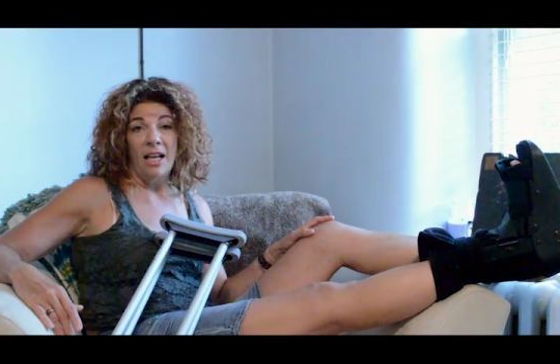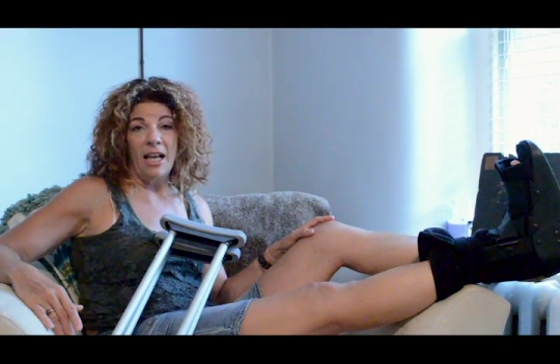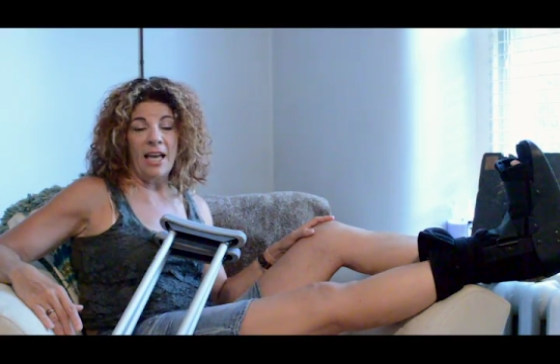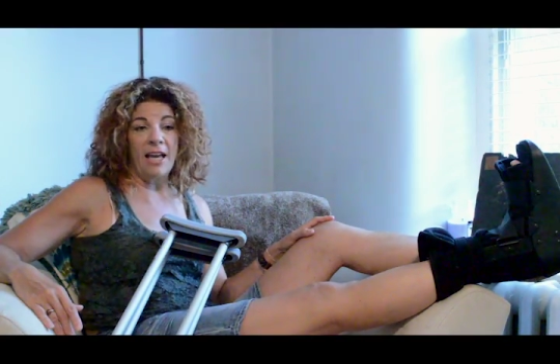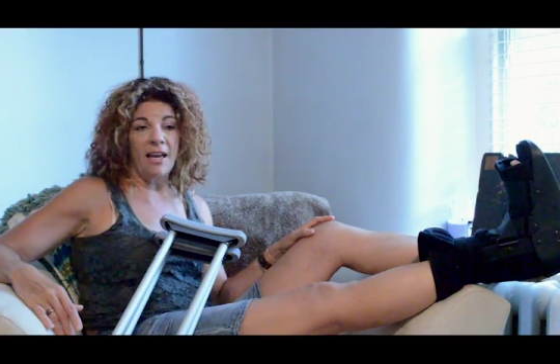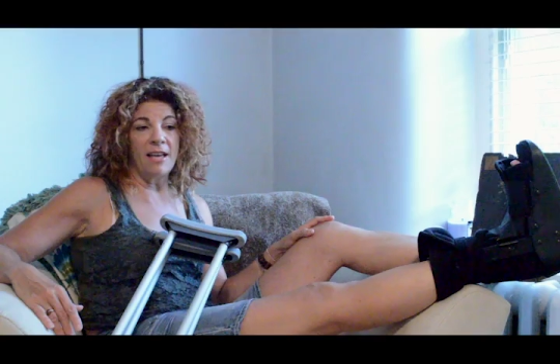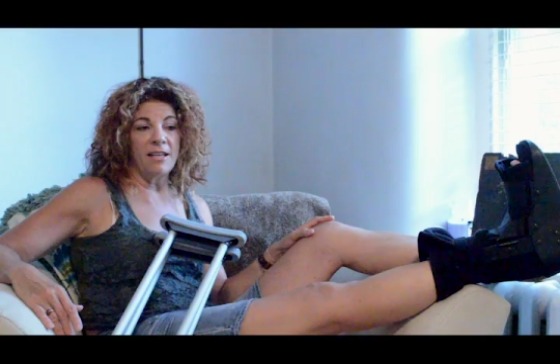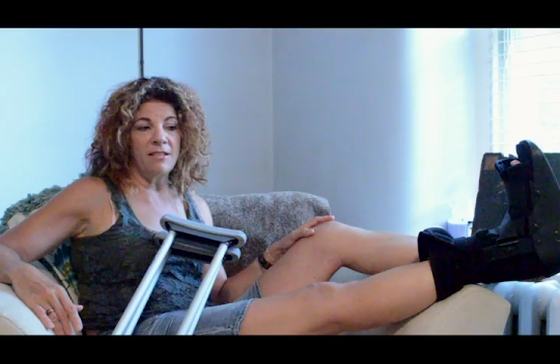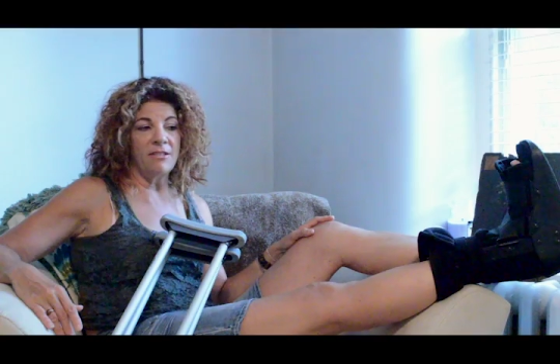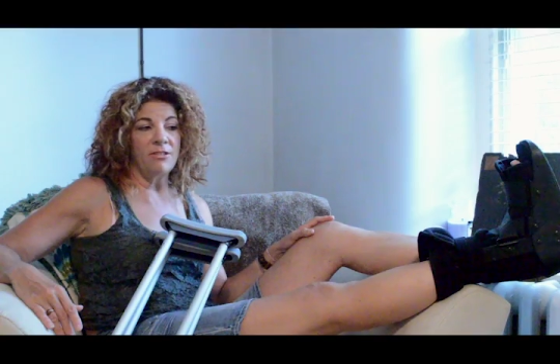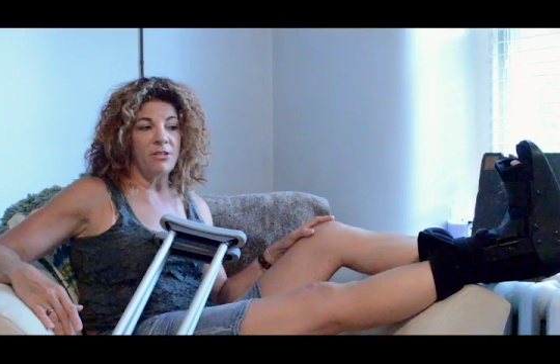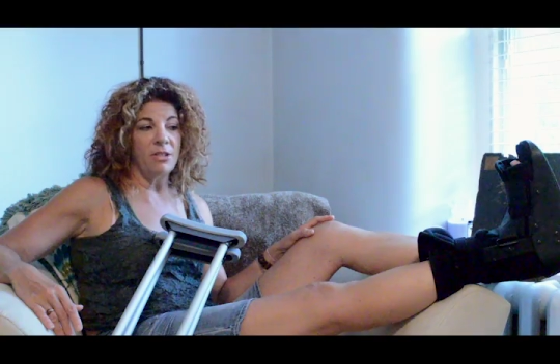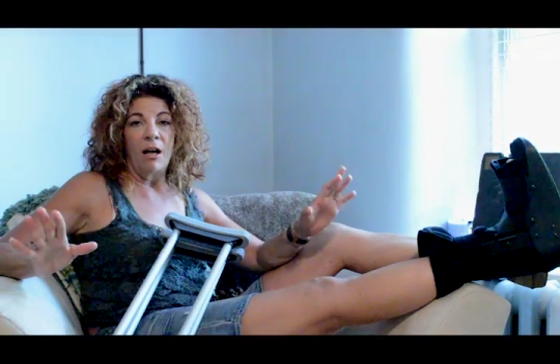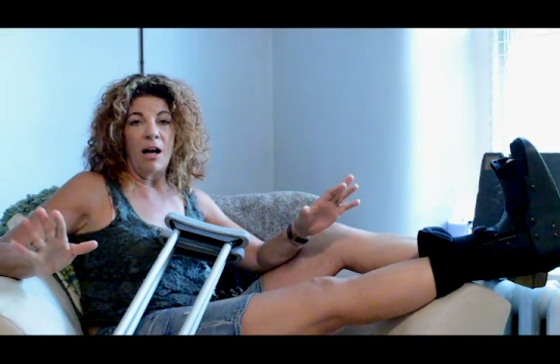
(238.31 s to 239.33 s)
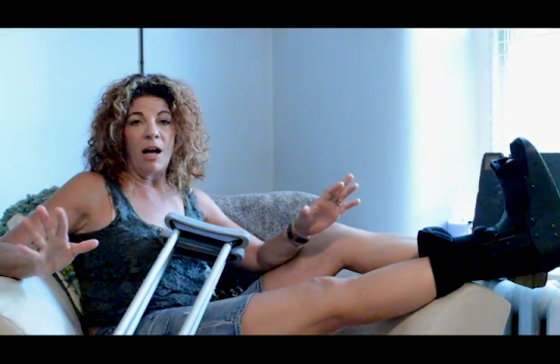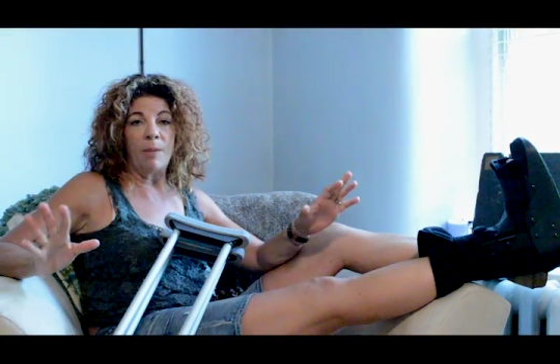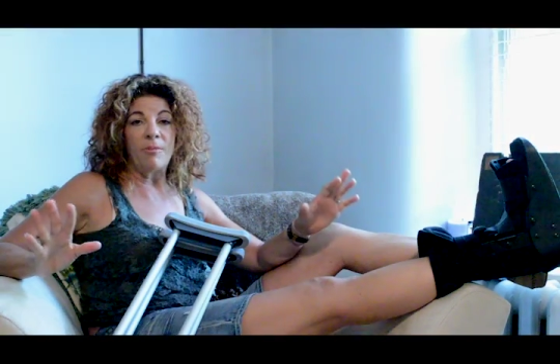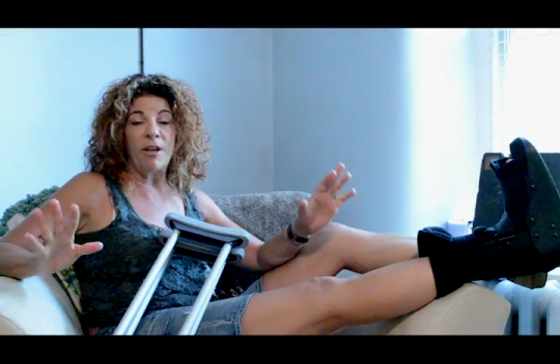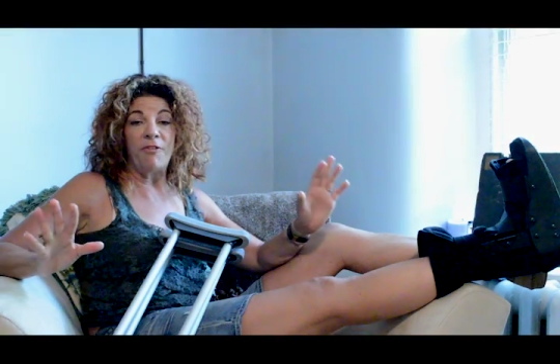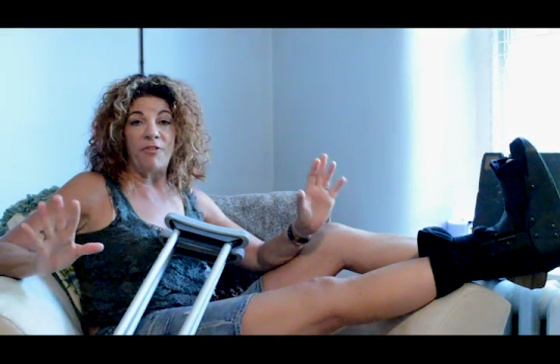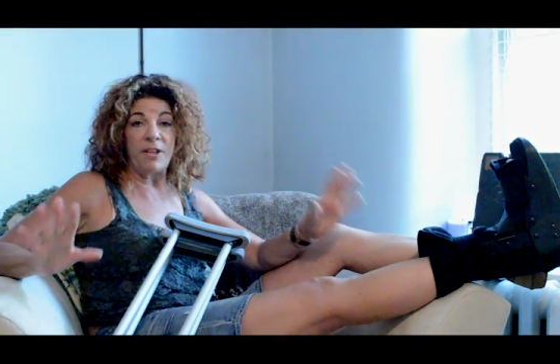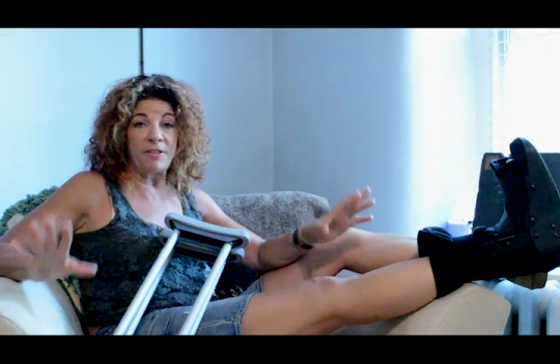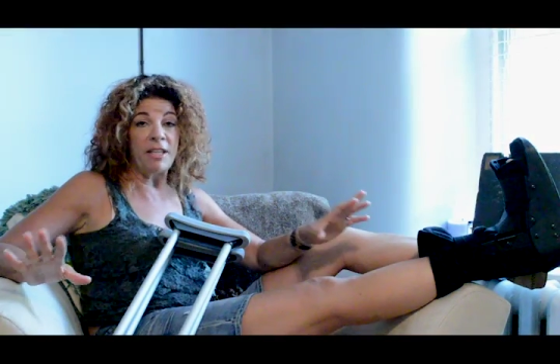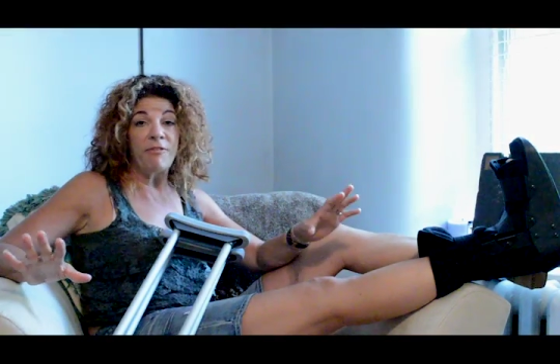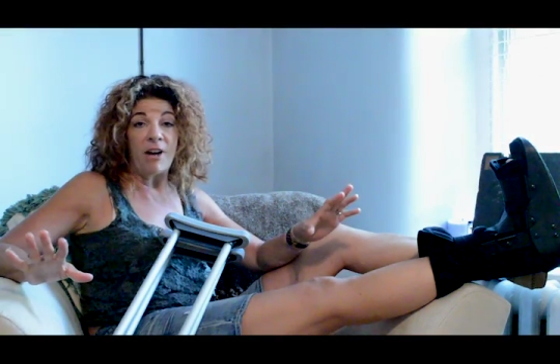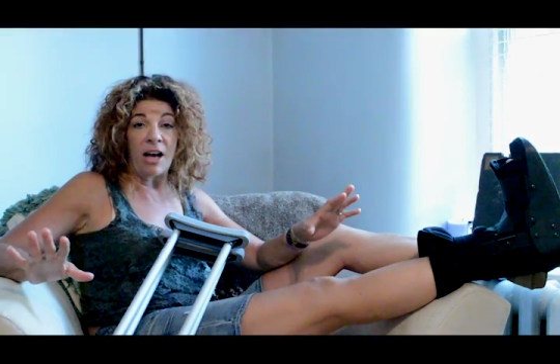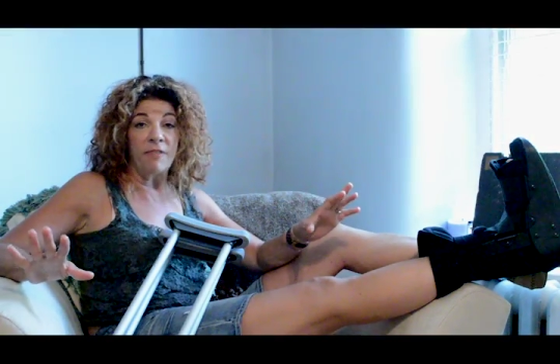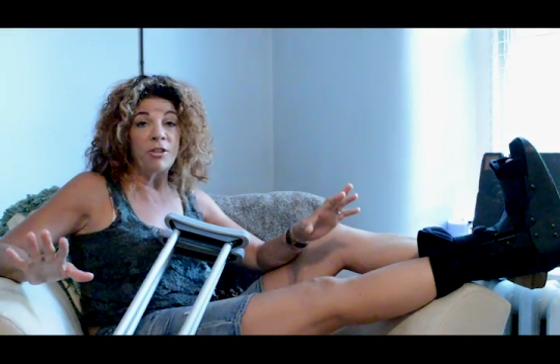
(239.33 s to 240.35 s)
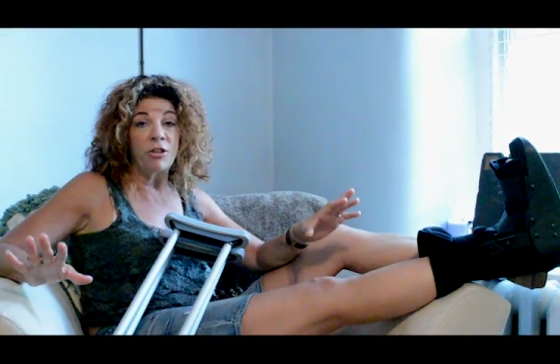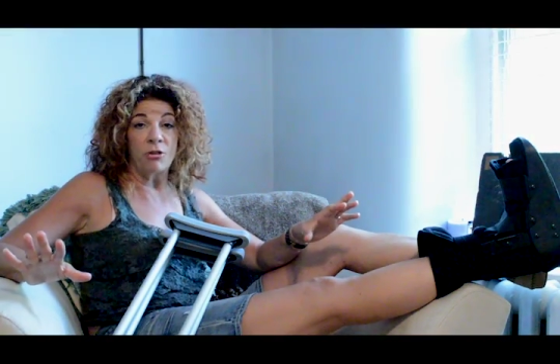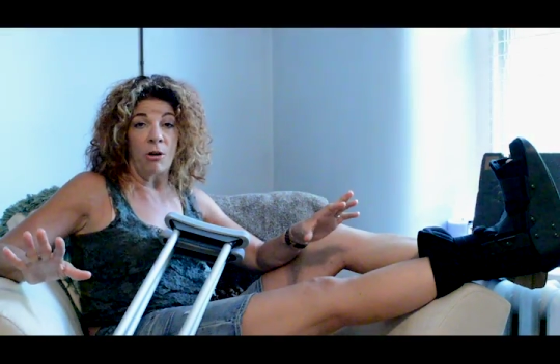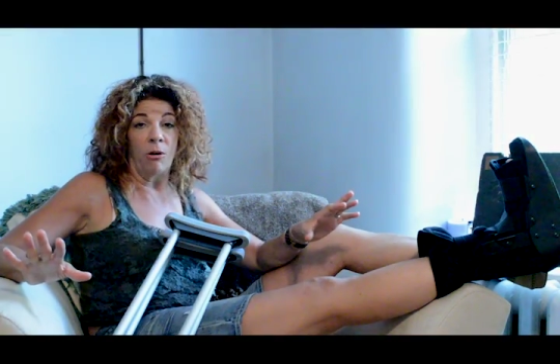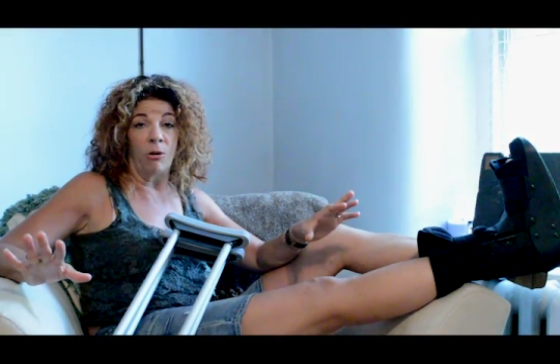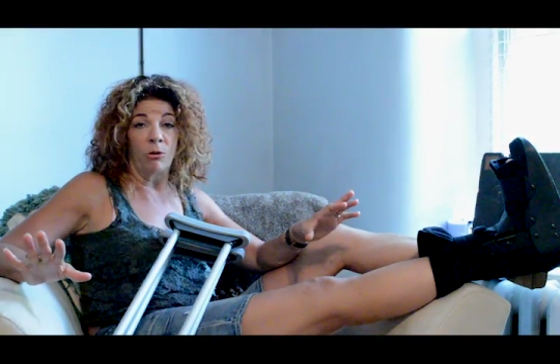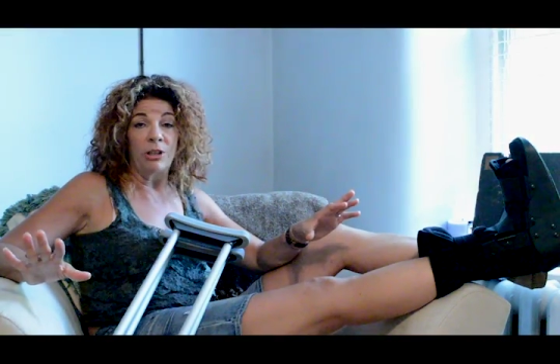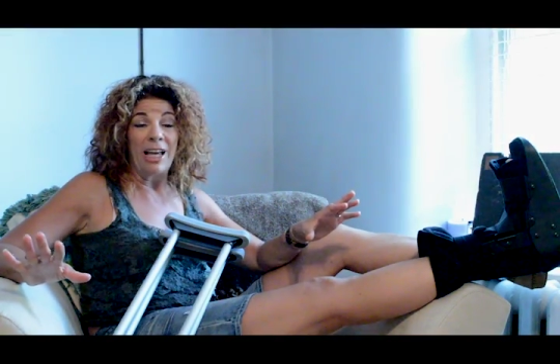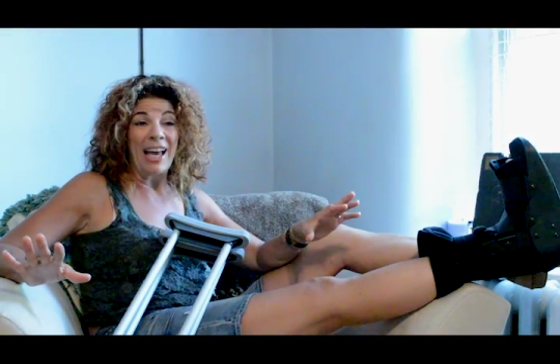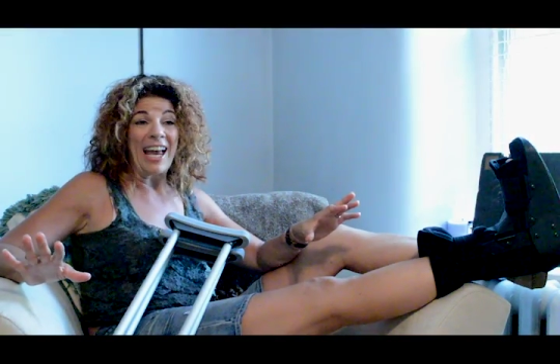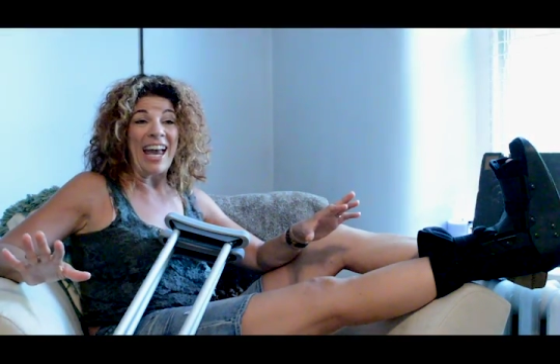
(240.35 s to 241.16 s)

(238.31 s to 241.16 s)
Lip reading: And I'm 55 years old